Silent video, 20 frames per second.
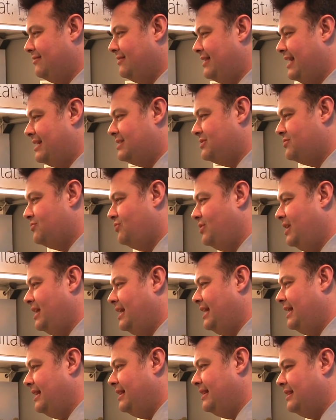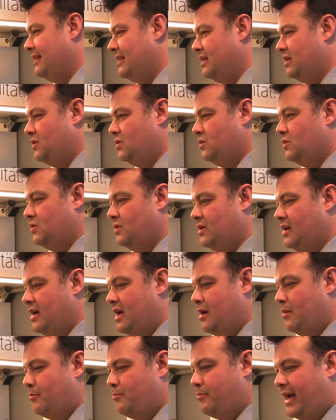there's really no
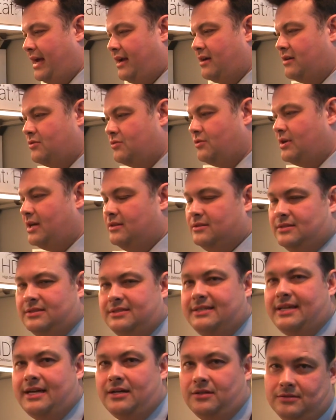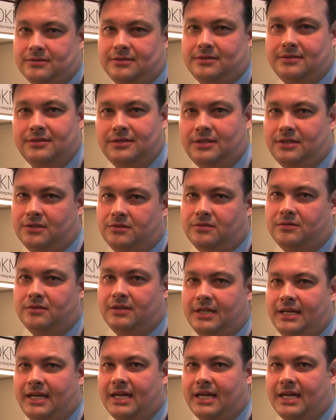background sound, you know.